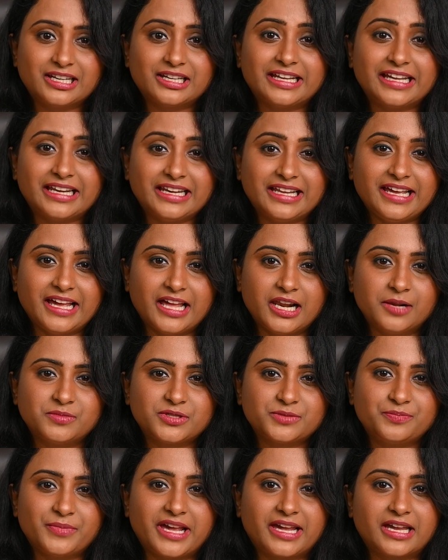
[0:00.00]
really
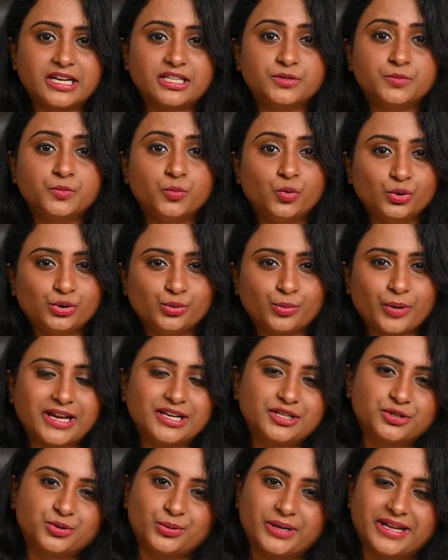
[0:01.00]
helps make it smooth
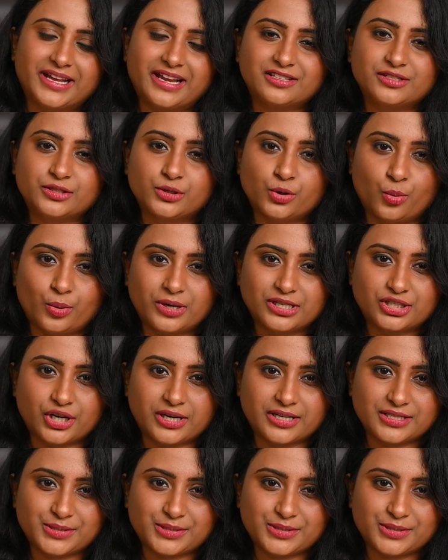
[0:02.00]
while shooting at slower shutter